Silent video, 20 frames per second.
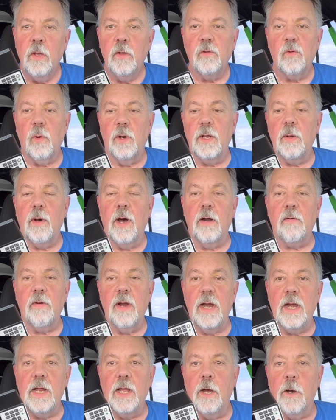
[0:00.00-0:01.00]
20 watt
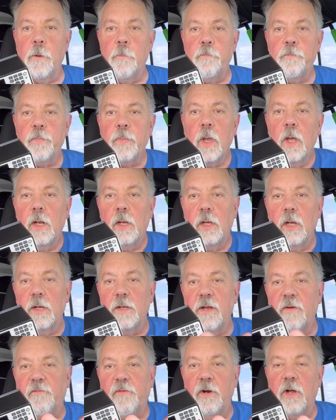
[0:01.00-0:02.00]
radio, a little
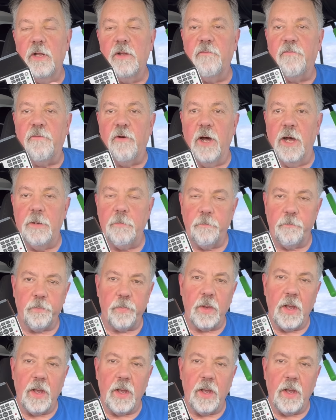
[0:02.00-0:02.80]
different on the front.